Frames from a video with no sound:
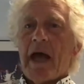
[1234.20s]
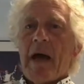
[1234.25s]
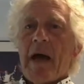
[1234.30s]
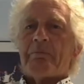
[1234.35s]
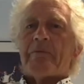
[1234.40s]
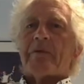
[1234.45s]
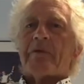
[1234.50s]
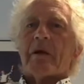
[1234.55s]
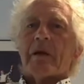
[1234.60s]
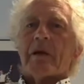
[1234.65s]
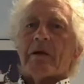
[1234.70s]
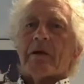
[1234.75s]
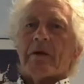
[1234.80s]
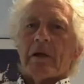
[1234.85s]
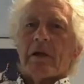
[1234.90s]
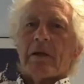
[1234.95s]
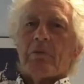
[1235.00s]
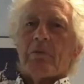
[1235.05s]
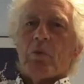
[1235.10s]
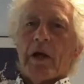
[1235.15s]

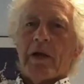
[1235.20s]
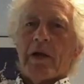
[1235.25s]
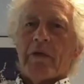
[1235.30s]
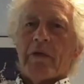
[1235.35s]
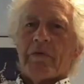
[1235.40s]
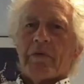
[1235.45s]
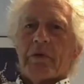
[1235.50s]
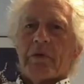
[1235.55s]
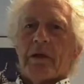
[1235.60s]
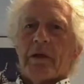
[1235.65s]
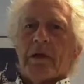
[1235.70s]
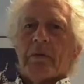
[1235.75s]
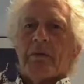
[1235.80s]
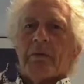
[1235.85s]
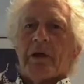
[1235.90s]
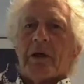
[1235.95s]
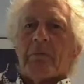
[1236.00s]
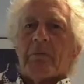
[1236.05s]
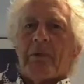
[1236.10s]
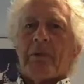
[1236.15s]
Absolutely wonderful,
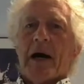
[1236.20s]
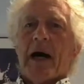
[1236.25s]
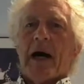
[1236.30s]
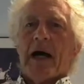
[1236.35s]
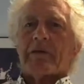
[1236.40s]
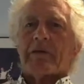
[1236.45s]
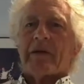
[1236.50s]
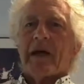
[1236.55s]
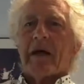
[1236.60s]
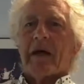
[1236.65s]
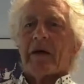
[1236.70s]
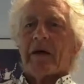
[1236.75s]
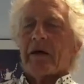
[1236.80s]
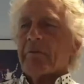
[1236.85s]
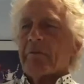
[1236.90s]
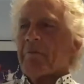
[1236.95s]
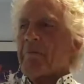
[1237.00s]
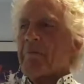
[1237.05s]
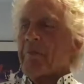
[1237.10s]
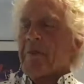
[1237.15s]
being parked out
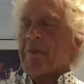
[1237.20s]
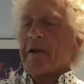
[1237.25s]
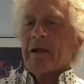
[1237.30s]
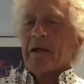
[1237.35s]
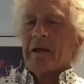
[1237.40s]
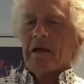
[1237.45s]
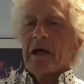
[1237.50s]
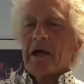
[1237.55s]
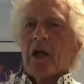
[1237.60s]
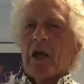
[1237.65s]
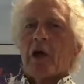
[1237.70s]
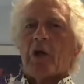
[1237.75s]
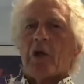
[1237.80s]
on a